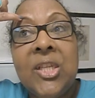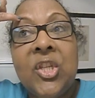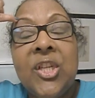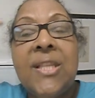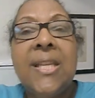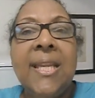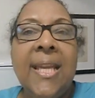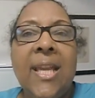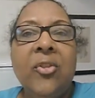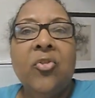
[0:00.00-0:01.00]
Just
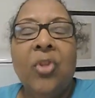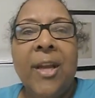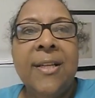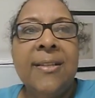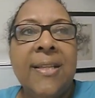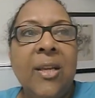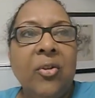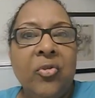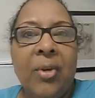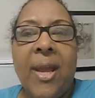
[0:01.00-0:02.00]
again, trying to stay
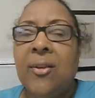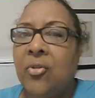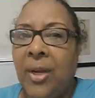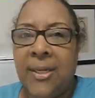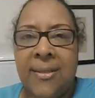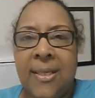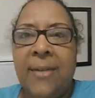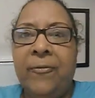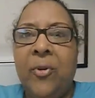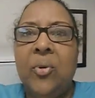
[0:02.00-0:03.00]
on track, trying to
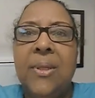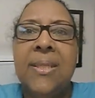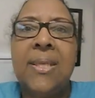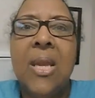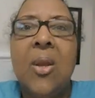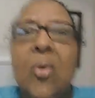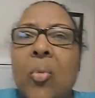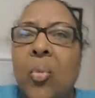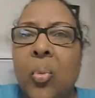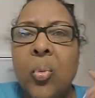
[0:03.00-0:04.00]
stay focused,
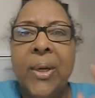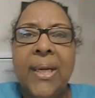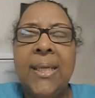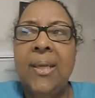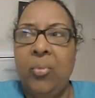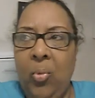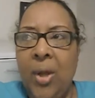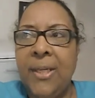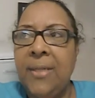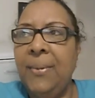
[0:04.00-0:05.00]
really
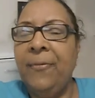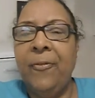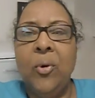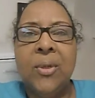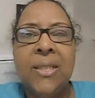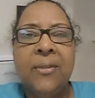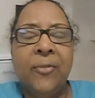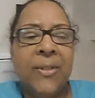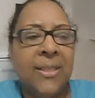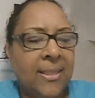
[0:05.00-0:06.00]
wanting to be focused
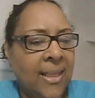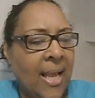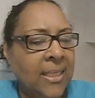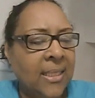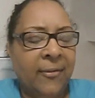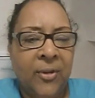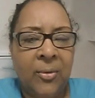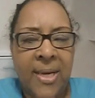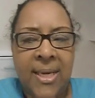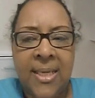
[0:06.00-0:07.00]
for this last
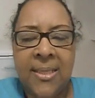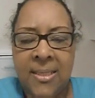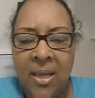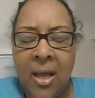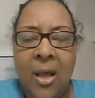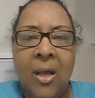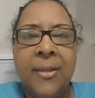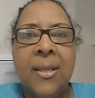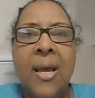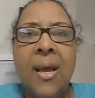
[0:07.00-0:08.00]
few days
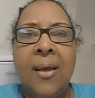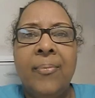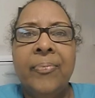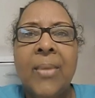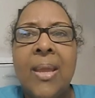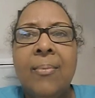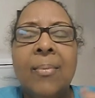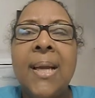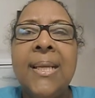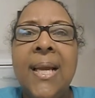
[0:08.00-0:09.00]
on
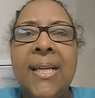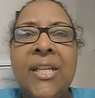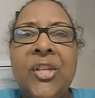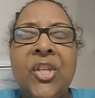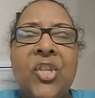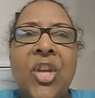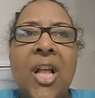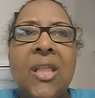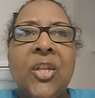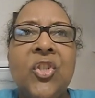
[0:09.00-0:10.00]
my 90-day
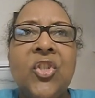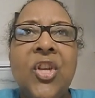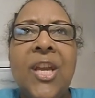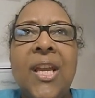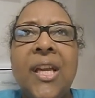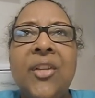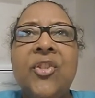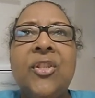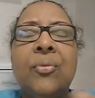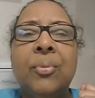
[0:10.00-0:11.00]
challenge, and
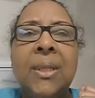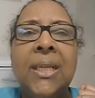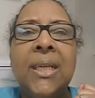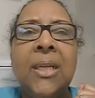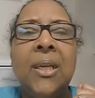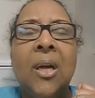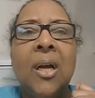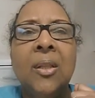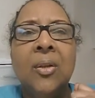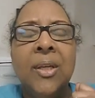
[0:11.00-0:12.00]
just really
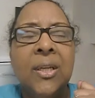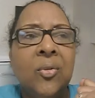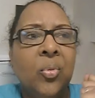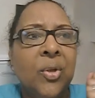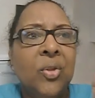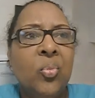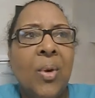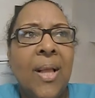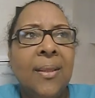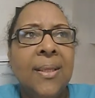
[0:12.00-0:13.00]
looking towards
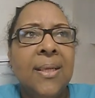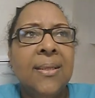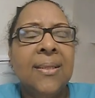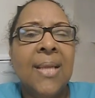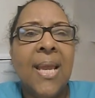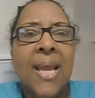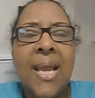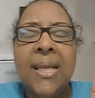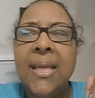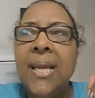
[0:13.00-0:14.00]
wellness.
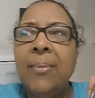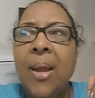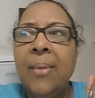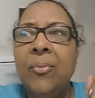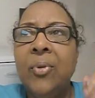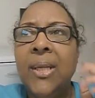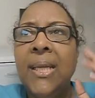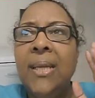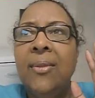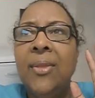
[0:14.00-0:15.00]
And I'm
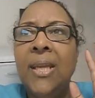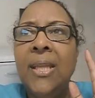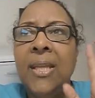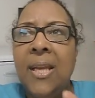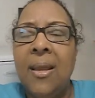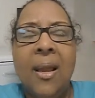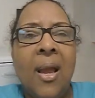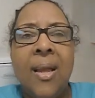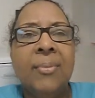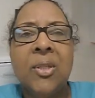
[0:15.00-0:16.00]
really thinking that
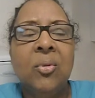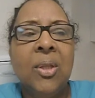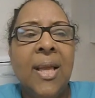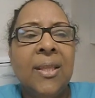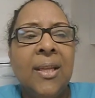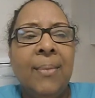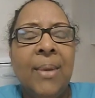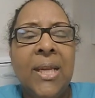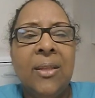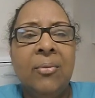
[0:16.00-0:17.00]
I'm so glad that I'm
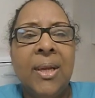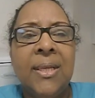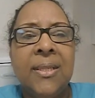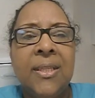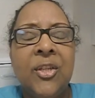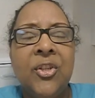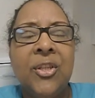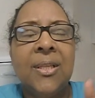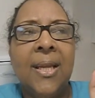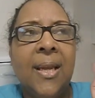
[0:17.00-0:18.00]
making the right
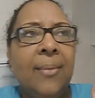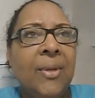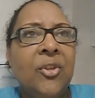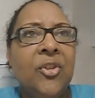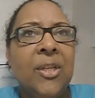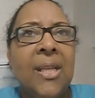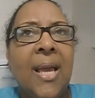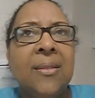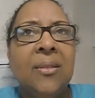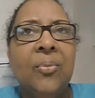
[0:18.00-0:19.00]
decisions. Like I mentioned
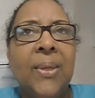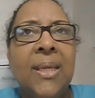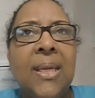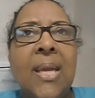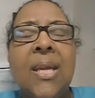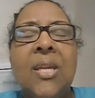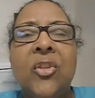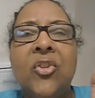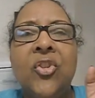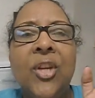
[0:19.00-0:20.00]
last week,
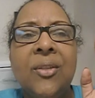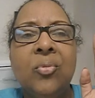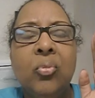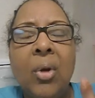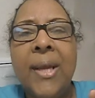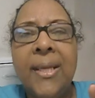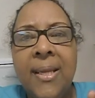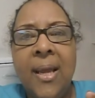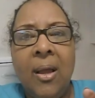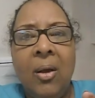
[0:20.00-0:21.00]
just right
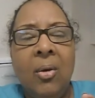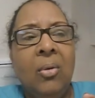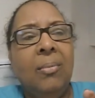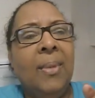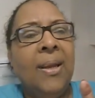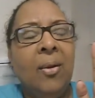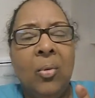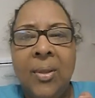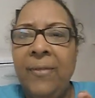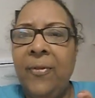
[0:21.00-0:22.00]
now, my
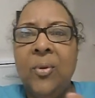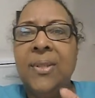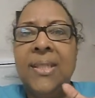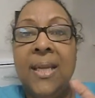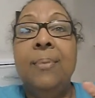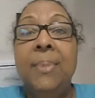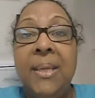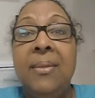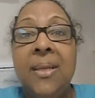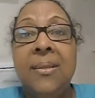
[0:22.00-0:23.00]
only focus can
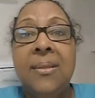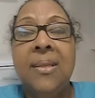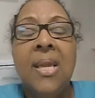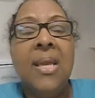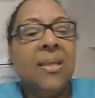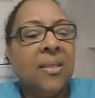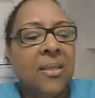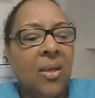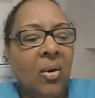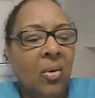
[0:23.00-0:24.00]
be this.
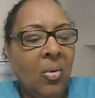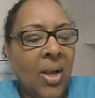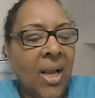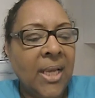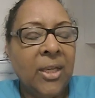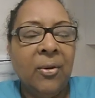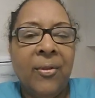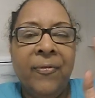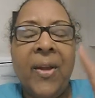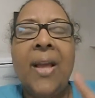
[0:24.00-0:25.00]
So, you know,
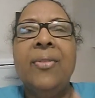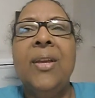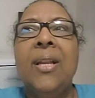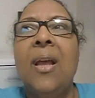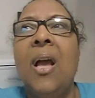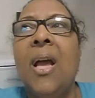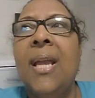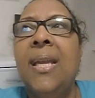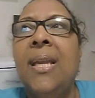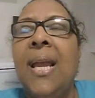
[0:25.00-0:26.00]
the fact that
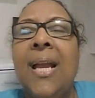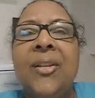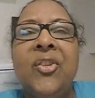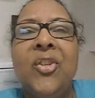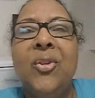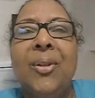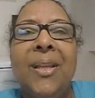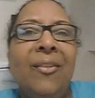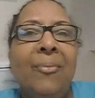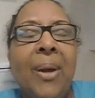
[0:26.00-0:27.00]
I had to
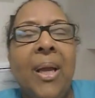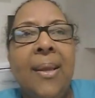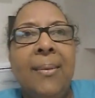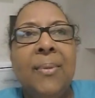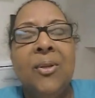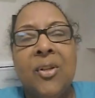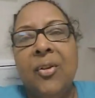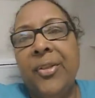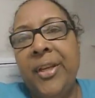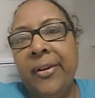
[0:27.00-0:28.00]
leave my
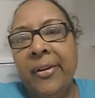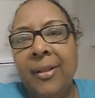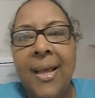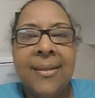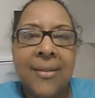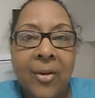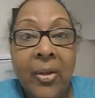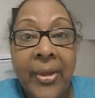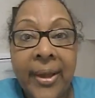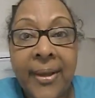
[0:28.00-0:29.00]
musical theater class and
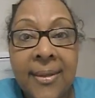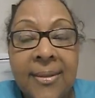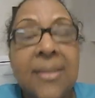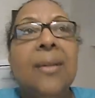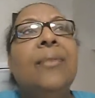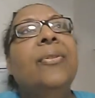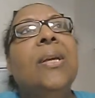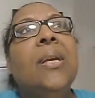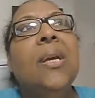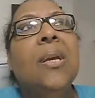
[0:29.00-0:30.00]
all that kind of stuff,
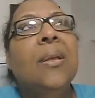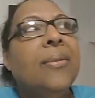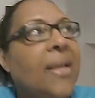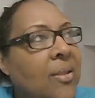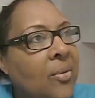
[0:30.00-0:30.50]
that's